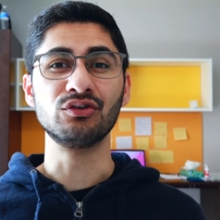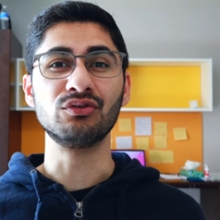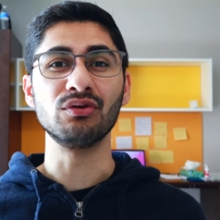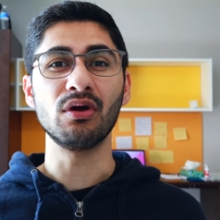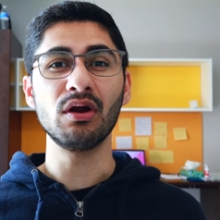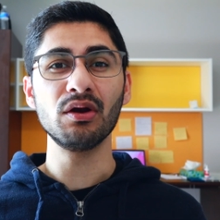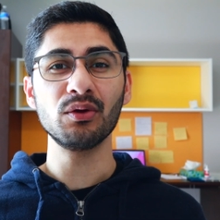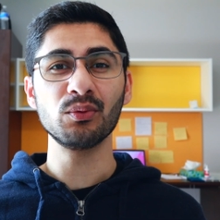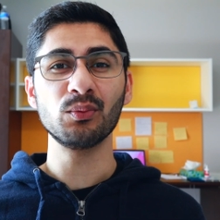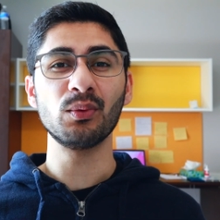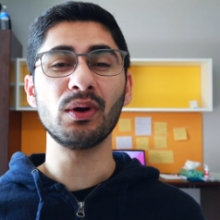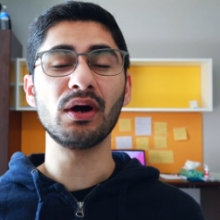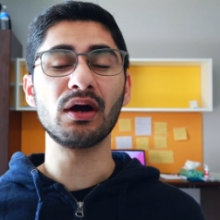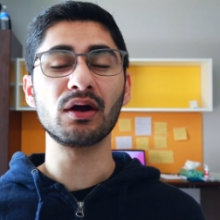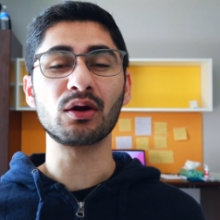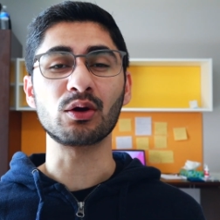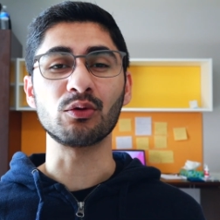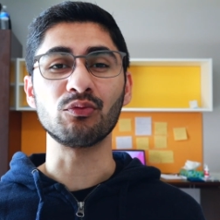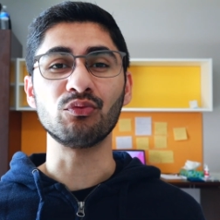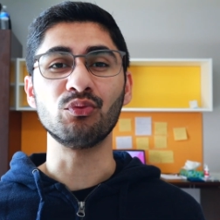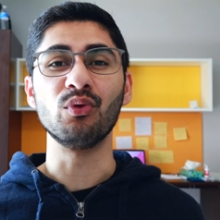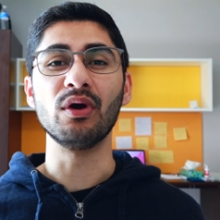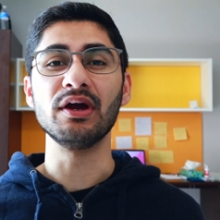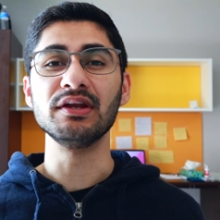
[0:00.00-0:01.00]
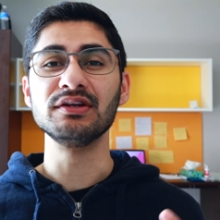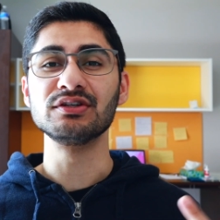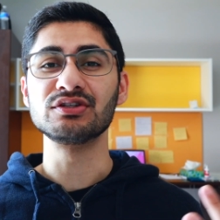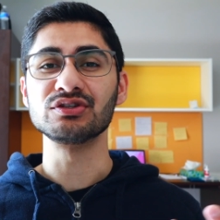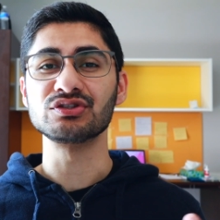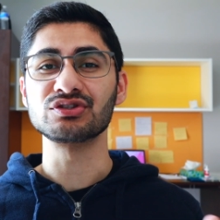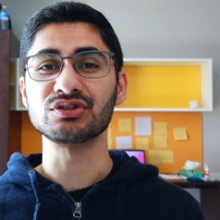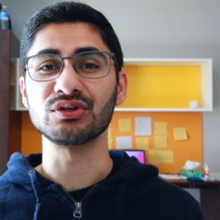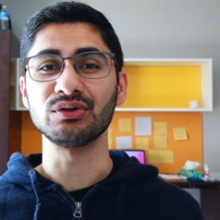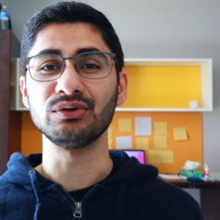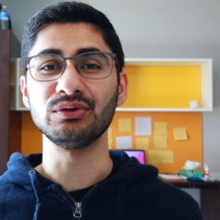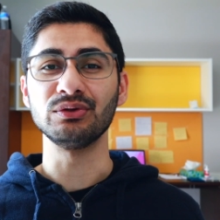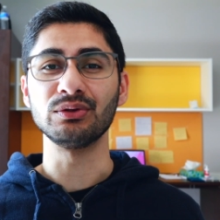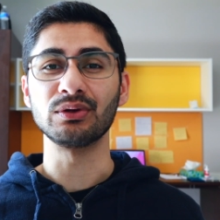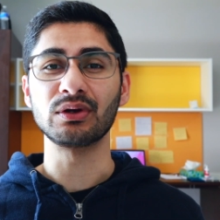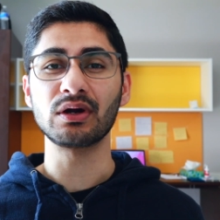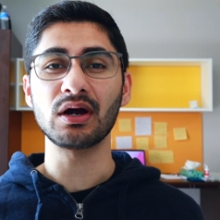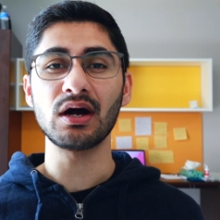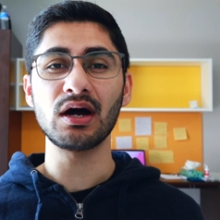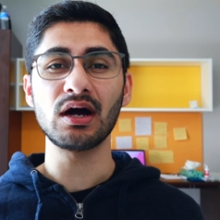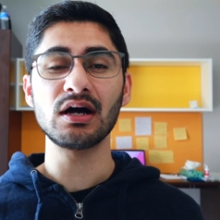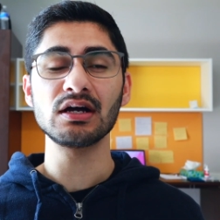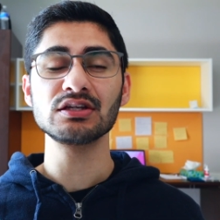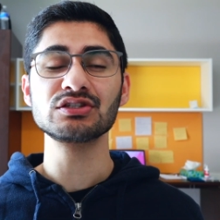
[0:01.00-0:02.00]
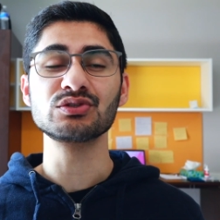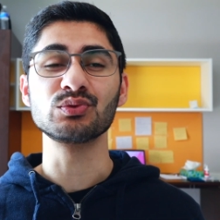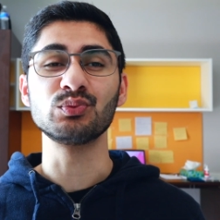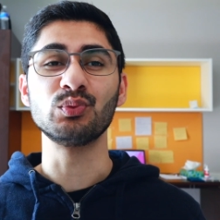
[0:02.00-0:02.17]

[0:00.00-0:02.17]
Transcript: grunt work of when to show you your cards,